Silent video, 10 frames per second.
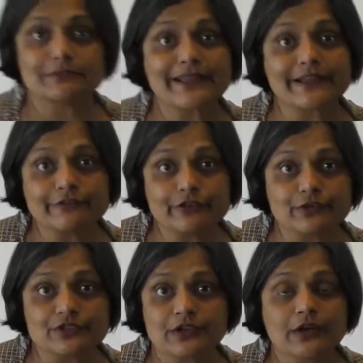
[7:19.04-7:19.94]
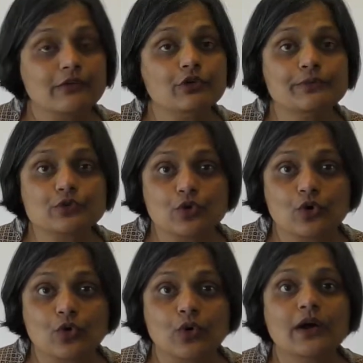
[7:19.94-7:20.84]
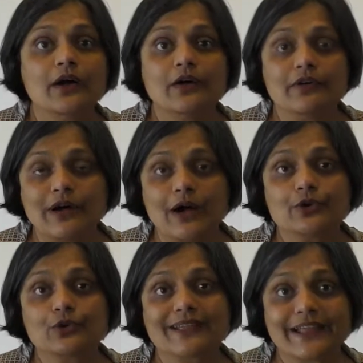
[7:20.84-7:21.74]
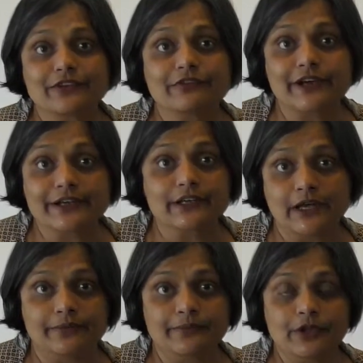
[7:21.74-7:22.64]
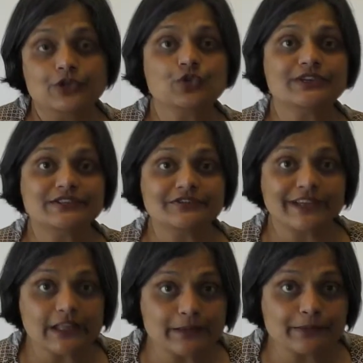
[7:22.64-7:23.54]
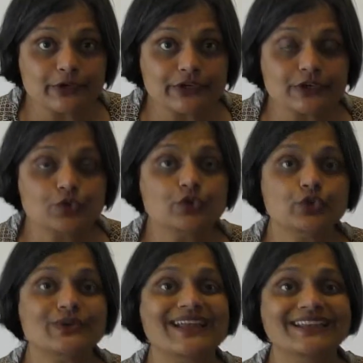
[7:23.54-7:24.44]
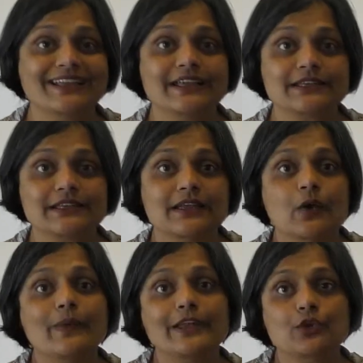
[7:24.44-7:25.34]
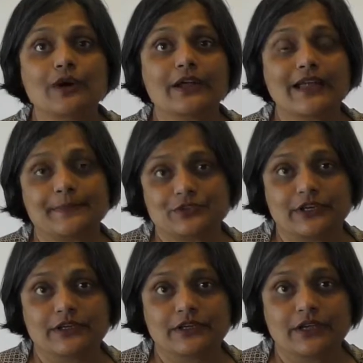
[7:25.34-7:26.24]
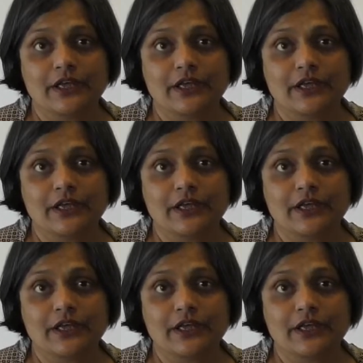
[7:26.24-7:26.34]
may confuse whom to go, how to get work done. So it is very important you delegate when you are absent.